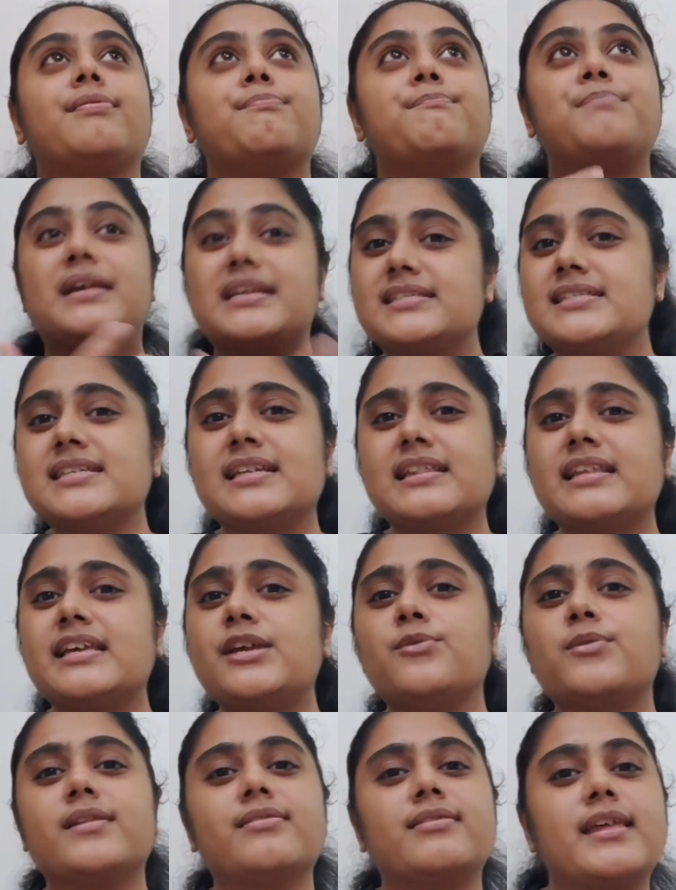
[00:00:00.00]
Basically,
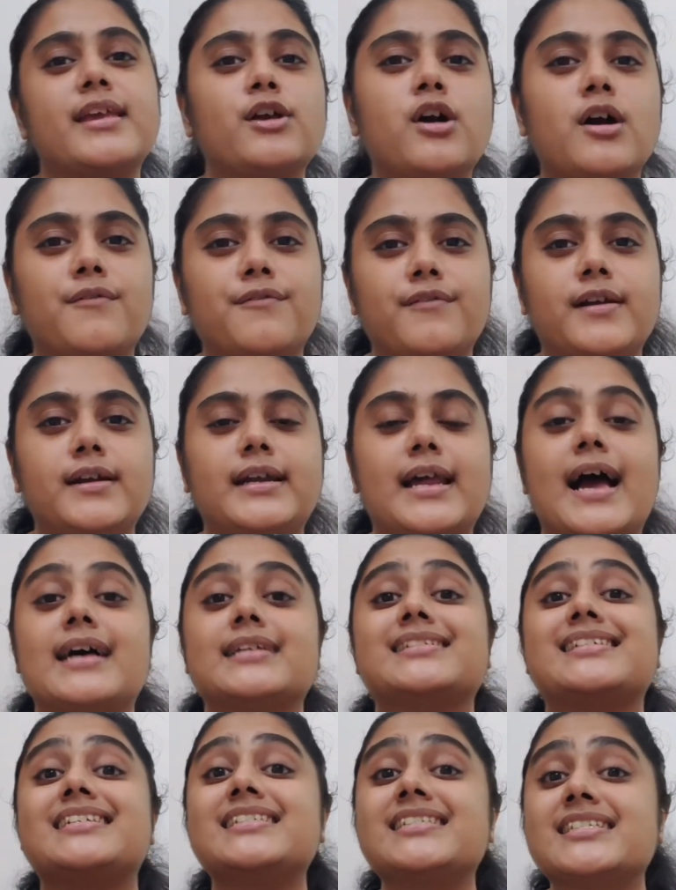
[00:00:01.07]
you can think of it as
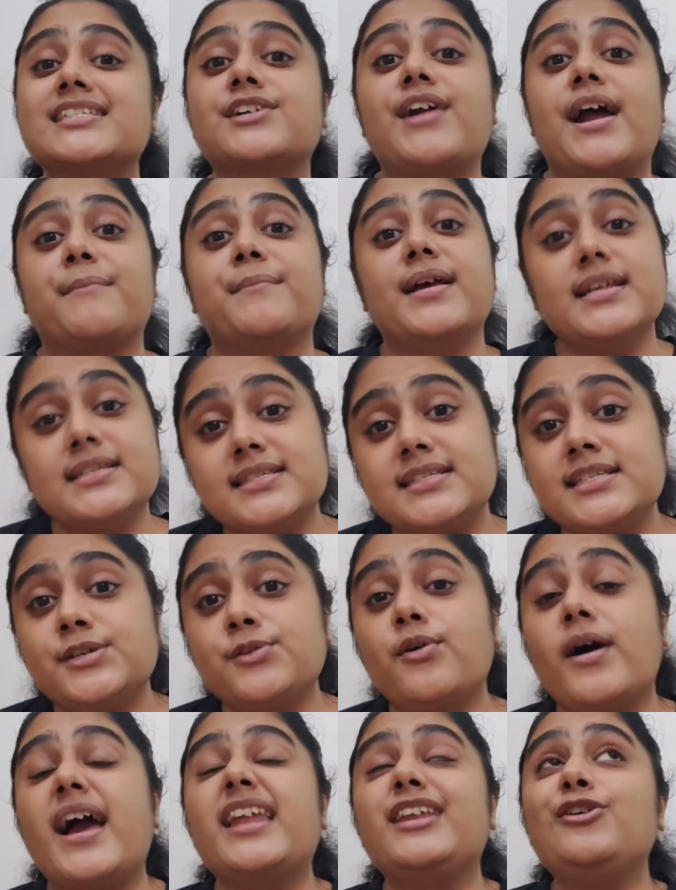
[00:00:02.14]
Instagram
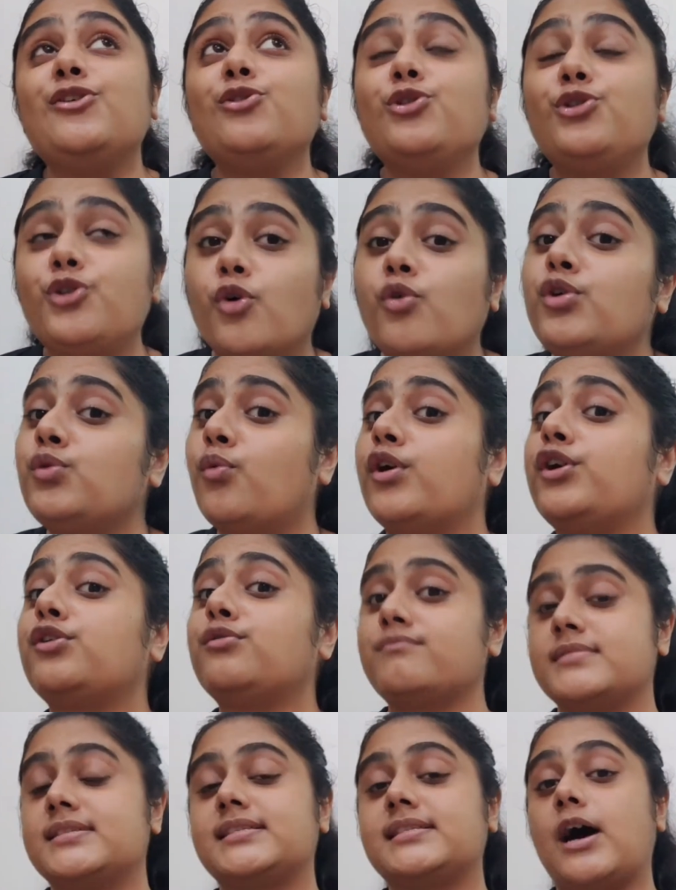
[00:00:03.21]
SEO, and you don't want to
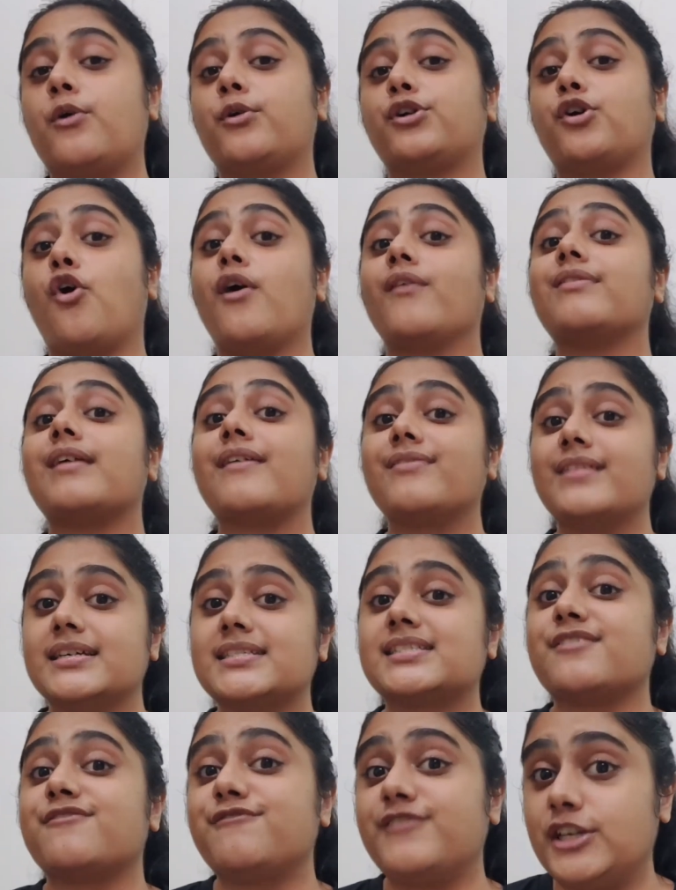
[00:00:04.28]
miss out on
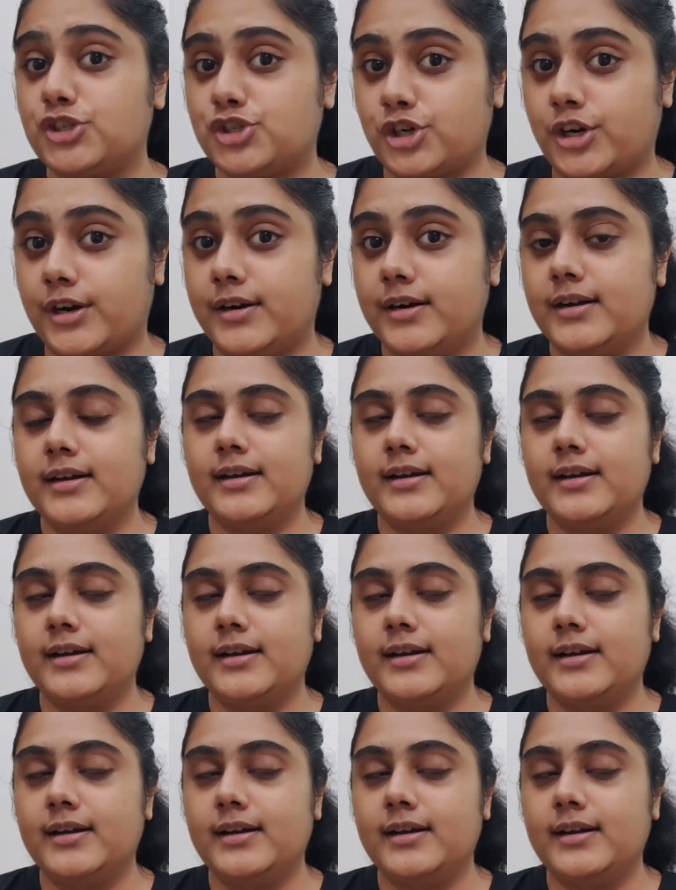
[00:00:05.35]
this feature.